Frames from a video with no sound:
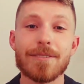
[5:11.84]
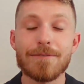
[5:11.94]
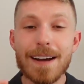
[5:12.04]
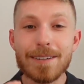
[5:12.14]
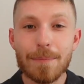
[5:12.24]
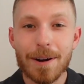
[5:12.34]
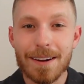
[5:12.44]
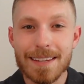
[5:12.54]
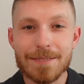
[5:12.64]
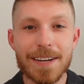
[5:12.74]
the final part
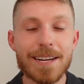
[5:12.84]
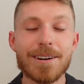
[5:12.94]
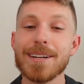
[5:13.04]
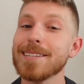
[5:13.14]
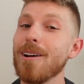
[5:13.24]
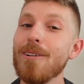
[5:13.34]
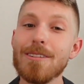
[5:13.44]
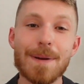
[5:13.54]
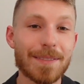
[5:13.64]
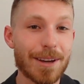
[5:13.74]
of this video is all
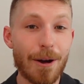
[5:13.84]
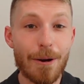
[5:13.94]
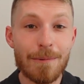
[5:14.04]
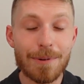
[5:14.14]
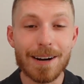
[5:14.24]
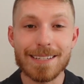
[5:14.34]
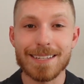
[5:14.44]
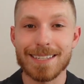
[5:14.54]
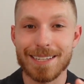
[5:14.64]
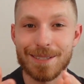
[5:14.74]
about the home
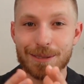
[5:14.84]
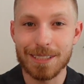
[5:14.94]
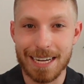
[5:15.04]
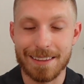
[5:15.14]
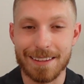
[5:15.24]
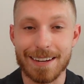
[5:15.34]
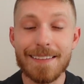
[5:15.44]
prices in Olathe,